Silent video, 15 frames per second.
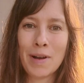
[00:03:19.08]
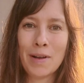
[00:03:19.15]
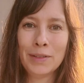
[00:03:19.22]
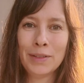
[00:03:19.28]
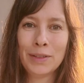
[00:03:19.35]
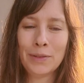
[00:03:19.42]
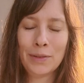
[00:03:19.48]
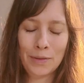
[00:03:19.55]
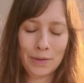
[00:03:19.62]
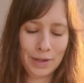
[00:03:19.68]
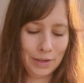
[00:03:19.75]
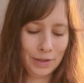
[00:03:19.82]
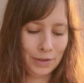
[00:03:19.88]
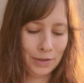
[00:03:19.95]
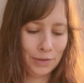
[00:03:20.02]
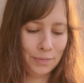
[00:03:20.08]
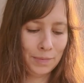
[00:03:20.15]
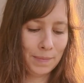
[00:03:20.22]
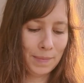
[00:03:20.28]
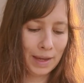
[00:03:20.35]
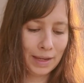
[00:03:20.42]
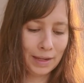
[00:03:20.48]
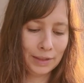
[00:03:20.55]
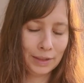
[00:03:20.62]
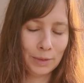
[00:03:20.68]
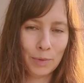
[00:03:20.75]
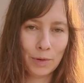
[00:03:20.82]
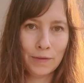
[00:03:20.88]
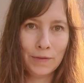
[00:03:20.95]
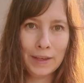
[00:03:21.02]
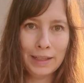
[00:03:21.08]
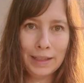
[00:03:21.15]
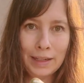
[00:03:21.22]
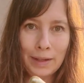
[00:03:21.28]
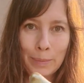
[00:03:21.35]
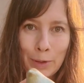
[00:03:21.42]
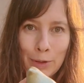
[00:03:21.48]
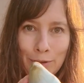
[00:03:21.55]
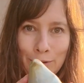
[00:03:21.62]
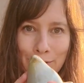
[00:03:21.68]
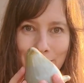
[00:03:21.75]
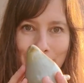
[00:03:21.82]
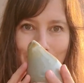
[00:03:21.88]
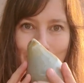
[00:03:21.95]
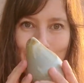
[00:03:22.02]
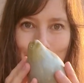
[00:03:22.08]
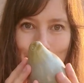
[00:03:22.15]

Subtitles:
also going to be making some more of these little birds.